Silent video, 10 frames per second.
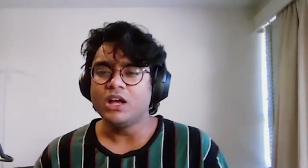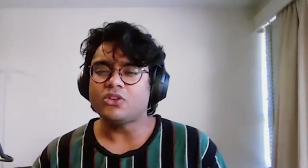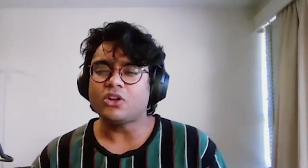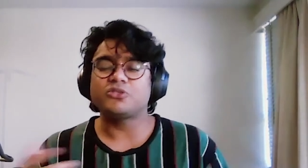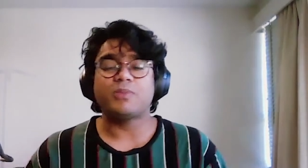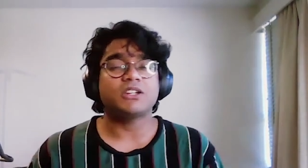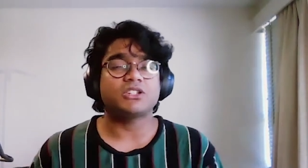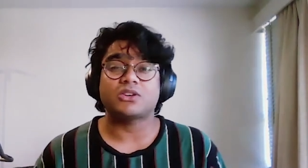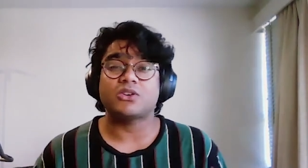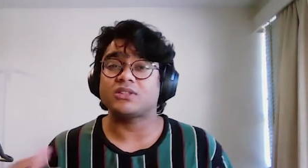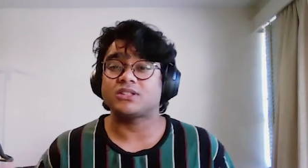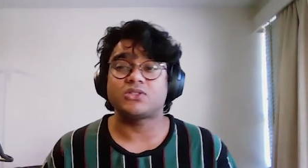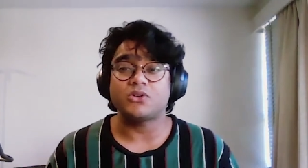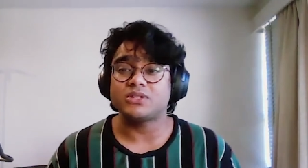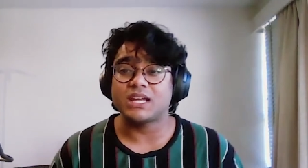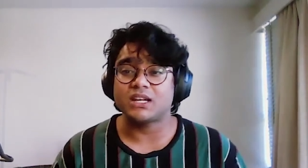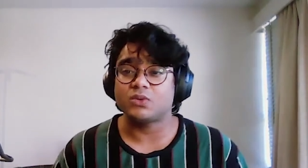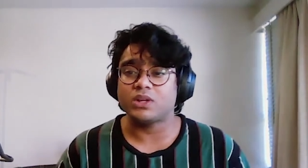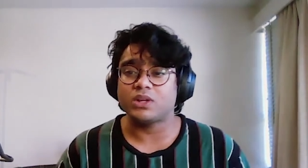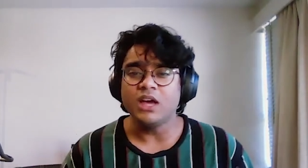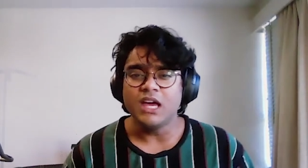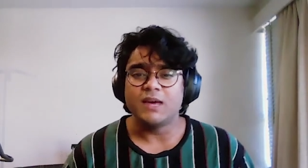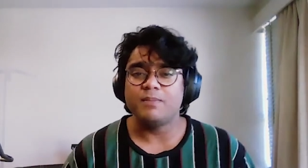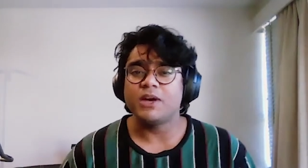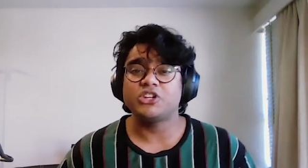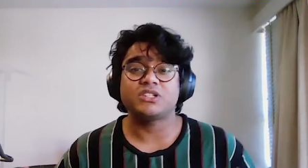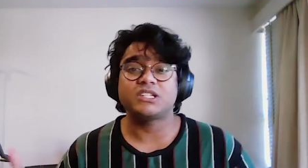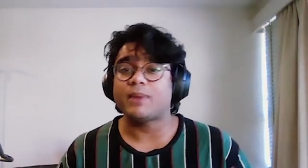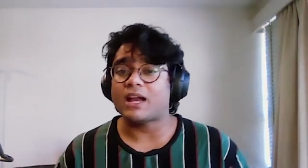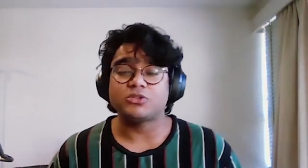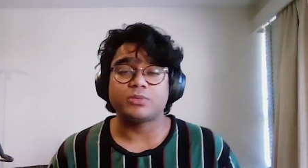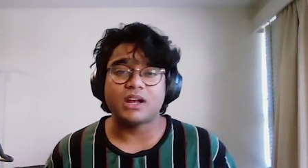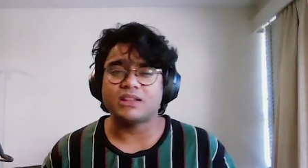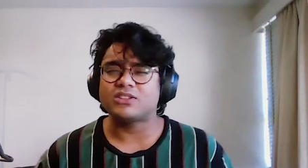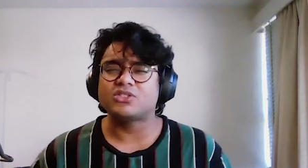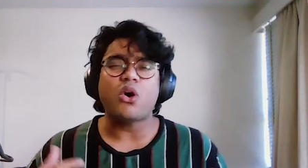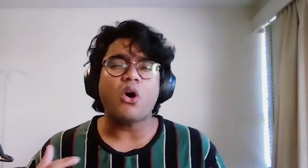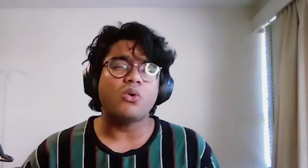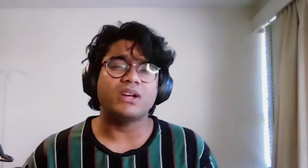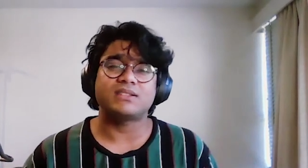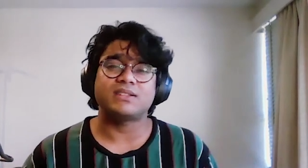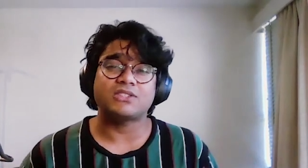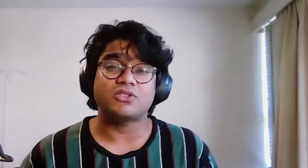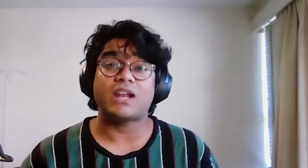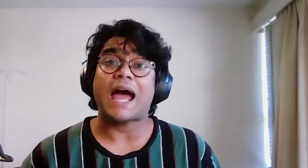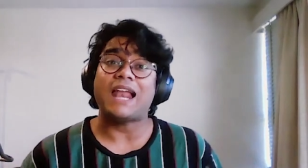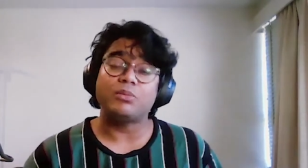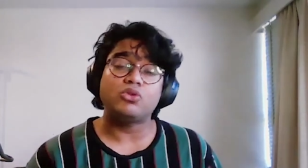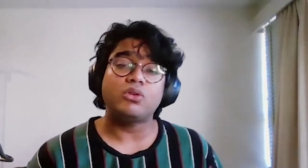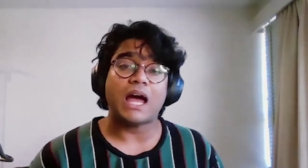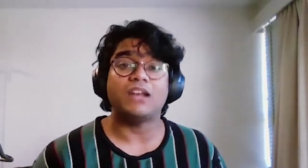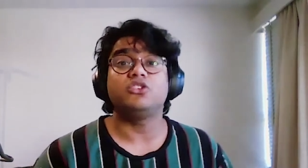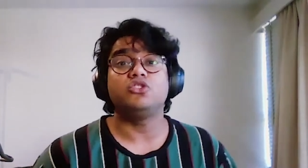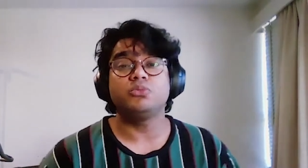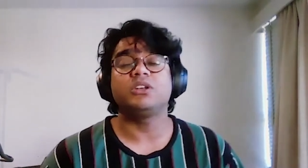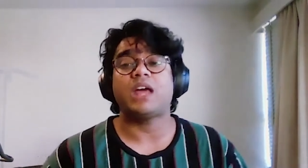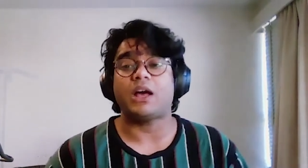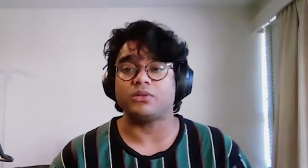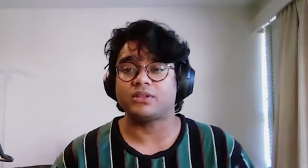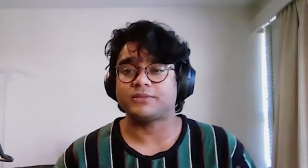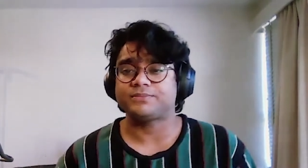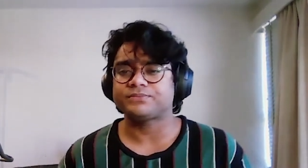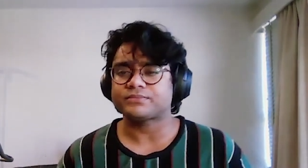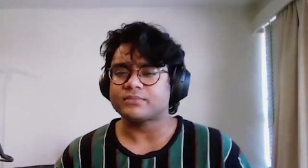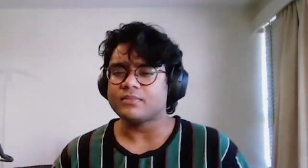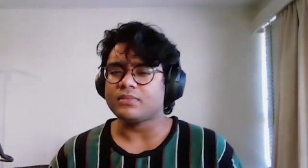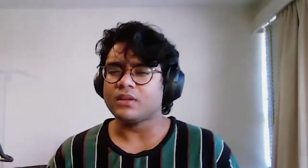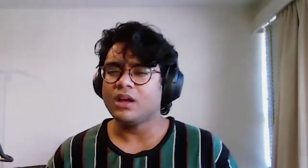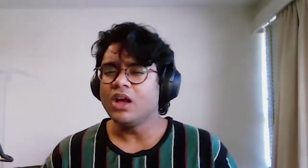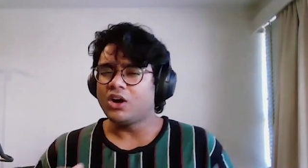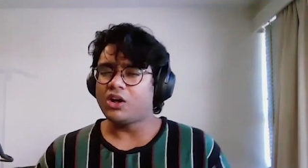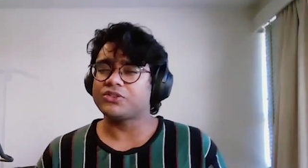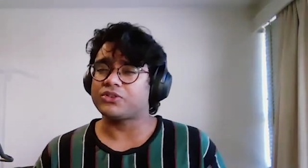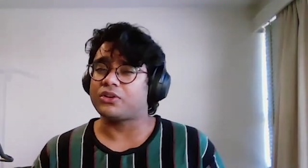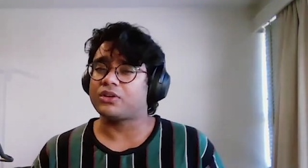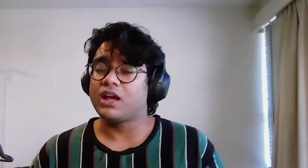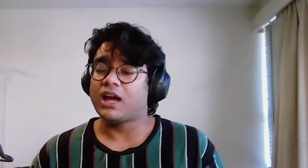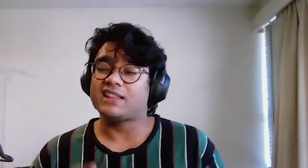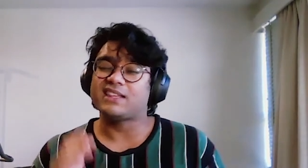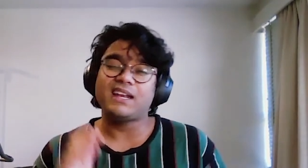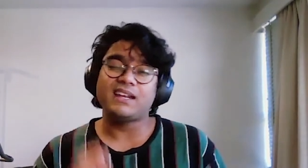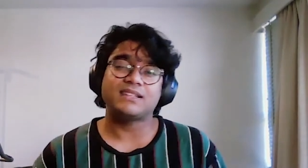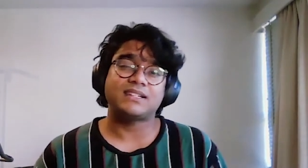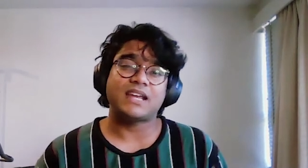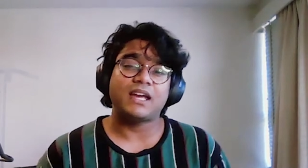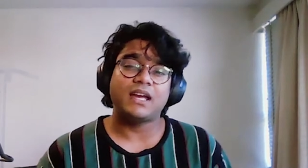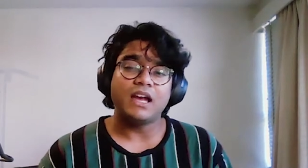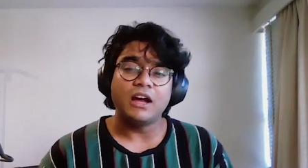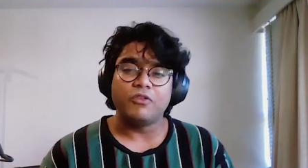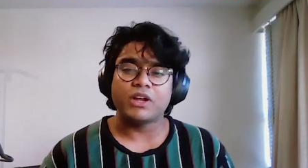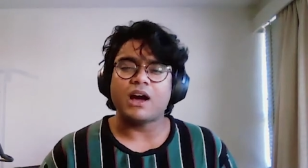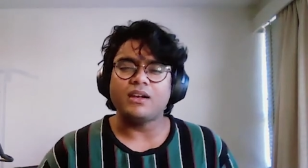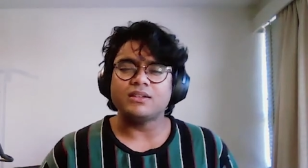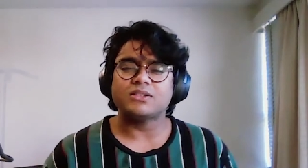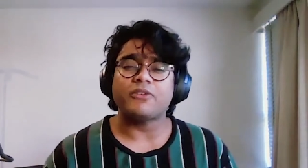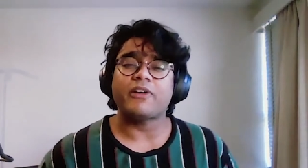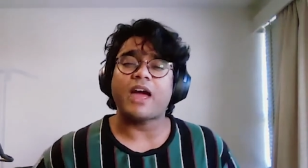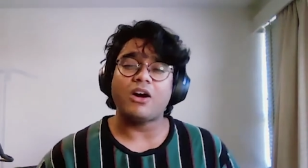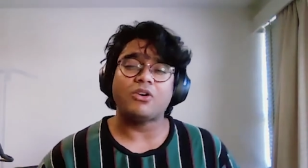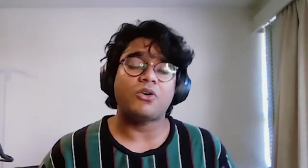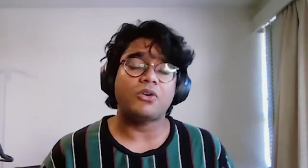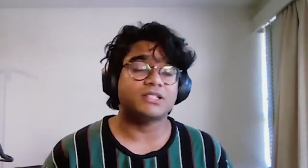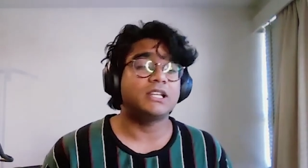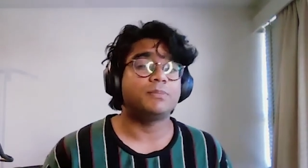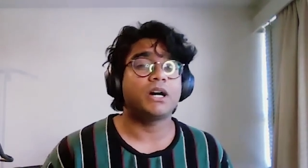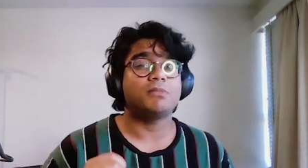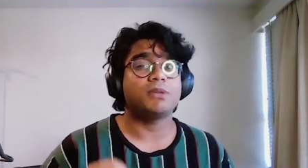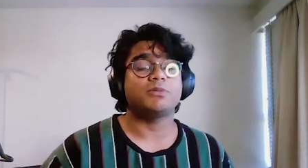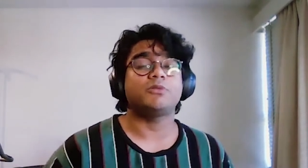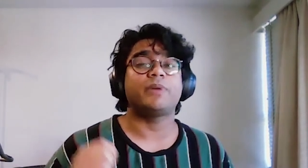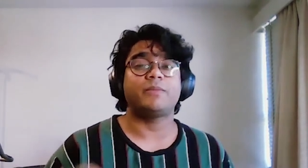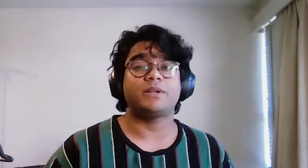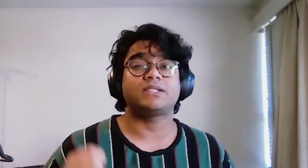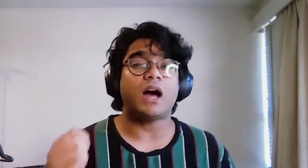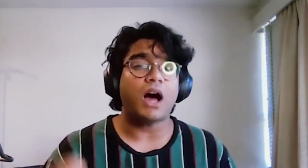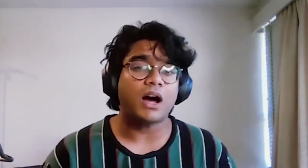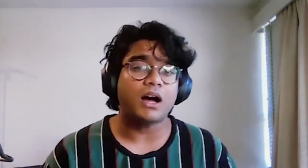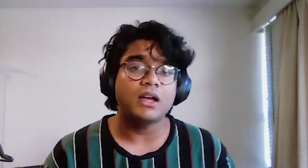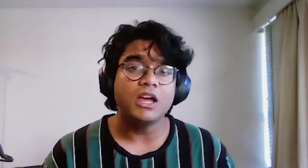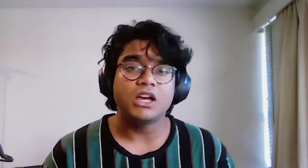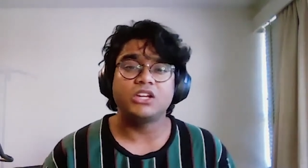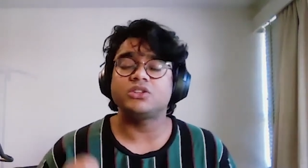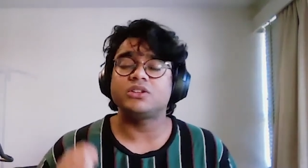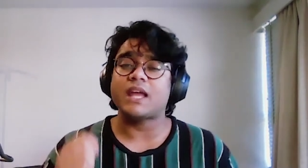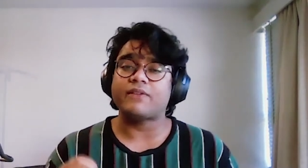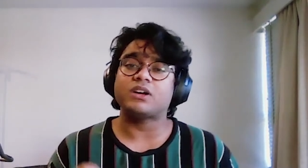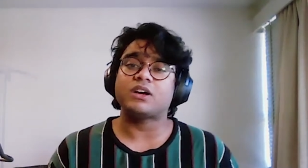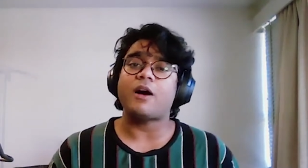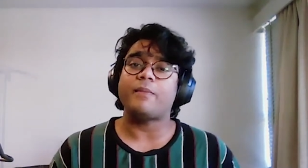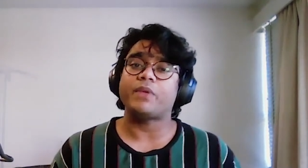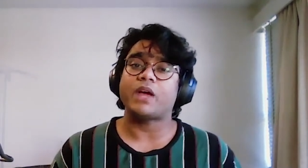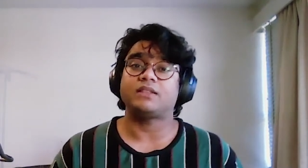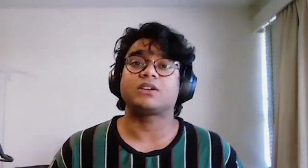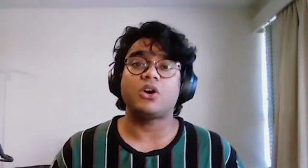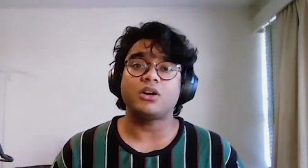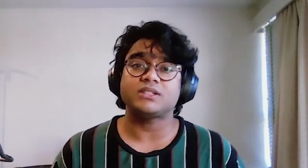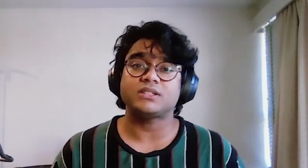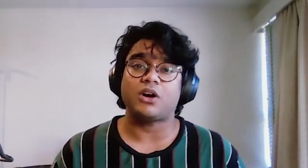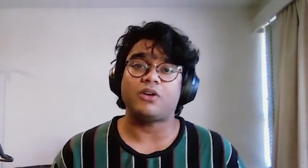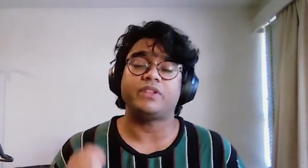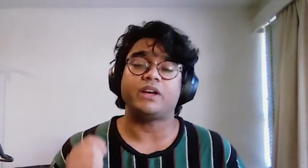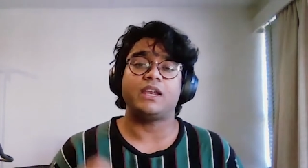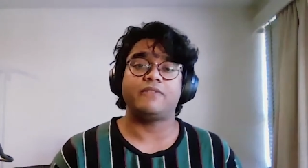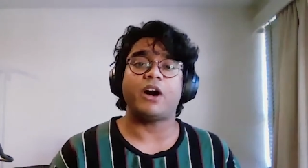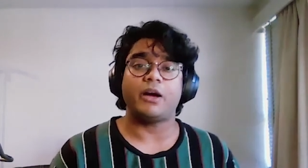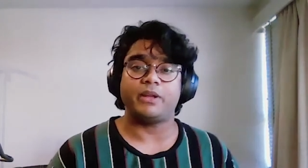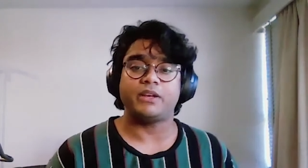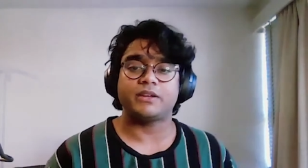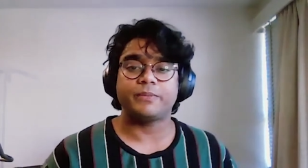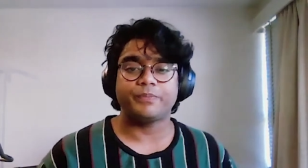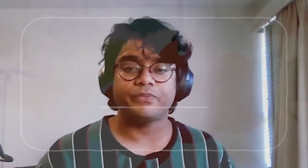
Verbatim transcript: not to mention the cost associated with emergency management and the toll it takes on animal and human health. Also, at the end of the day, regardless of how costly permeable pavements are, it should never come at the cost of the environment.